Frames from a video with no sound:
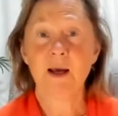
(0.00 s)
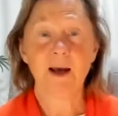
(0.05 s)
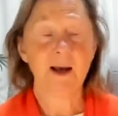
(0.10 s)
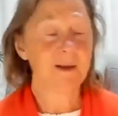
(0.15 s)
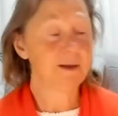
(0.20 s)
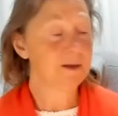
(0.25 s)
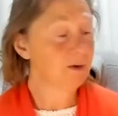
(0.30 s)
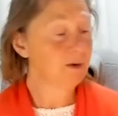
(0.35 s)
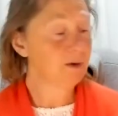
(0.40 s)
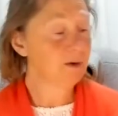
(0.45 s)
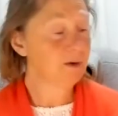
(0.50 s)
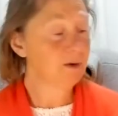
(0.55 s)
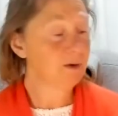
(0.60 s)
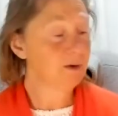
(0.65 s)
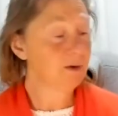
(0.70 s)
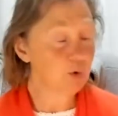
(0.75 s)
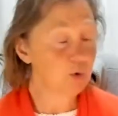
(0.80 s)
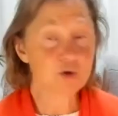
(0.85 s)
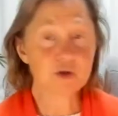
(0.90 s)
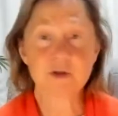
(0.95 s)
And there are two
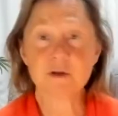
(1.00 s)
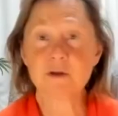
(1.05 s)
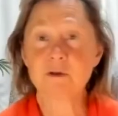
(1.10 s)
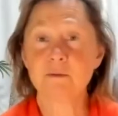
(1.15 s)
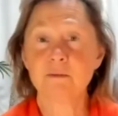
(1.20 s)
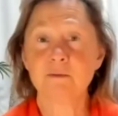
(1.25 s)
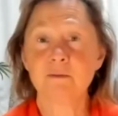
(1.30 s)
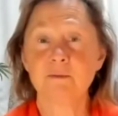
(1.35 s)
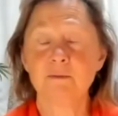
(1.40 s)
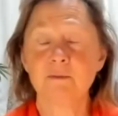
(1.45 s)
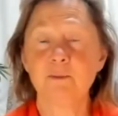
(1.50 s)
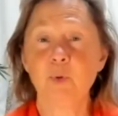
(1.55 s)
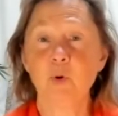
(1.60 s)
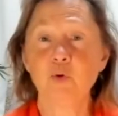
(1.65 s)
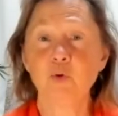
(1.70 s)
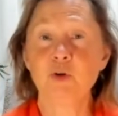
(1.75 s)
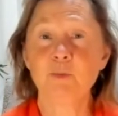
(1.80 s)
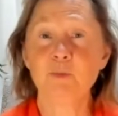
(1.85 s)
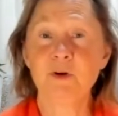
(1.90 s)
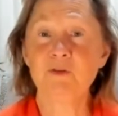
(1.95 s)
books,
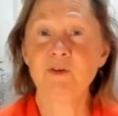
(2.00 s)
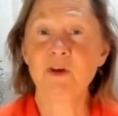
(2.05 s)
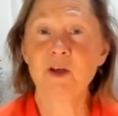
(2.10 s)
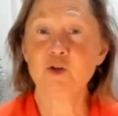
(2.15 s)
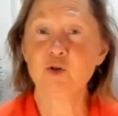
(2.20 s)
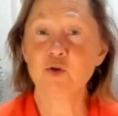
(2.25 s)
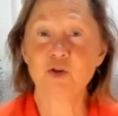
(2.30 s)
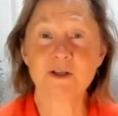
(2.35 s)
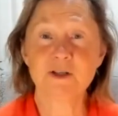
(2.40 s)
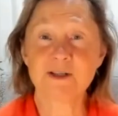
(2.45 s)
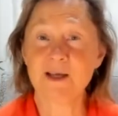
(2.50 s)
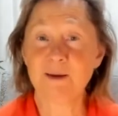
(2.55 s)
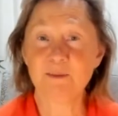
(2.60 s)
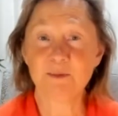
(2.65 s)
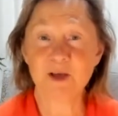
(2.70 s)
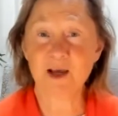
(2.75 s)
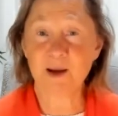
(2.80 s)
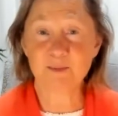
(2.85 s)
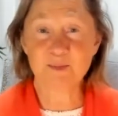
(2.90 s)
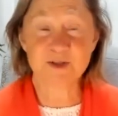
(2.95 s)
both abbreviate to the same
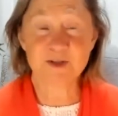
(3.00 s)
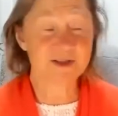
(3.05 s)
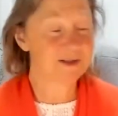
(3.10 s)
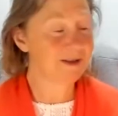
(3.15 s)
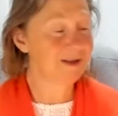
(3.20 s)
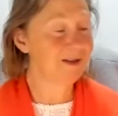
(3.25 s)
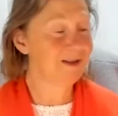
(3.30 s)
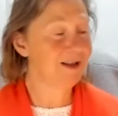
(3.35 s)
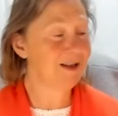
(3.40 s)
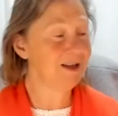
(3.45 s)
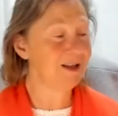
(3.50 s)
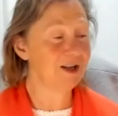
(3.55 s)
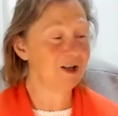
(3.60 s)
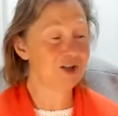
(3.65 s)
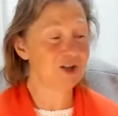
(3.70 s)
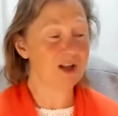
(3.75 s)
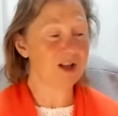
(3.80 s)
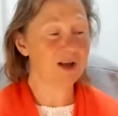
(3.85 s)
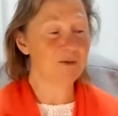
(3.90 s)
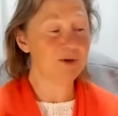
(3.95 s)
GAPS in the
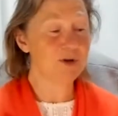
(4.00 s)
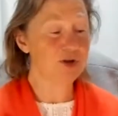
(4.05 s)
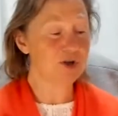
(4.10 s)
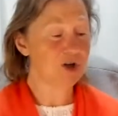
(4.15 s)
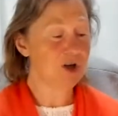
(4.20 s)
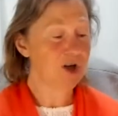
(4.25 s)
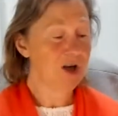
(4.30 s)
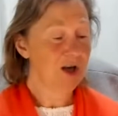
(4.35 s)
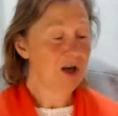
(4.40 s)
English language.